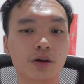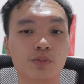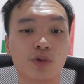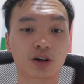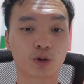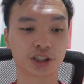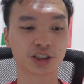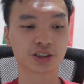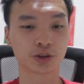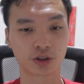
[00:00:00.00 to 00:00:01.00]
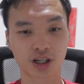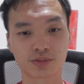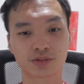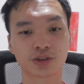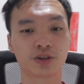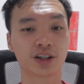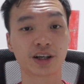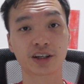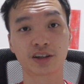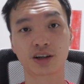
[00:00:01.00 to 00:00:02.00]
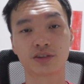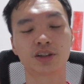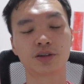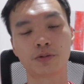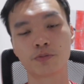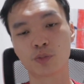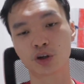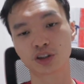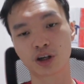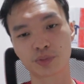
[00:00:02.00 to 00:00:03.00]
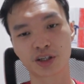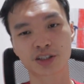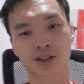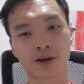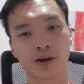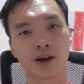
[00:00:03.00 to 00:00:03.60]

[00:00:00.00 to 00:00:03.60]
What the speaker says: more questions to come so that I can cover more topics,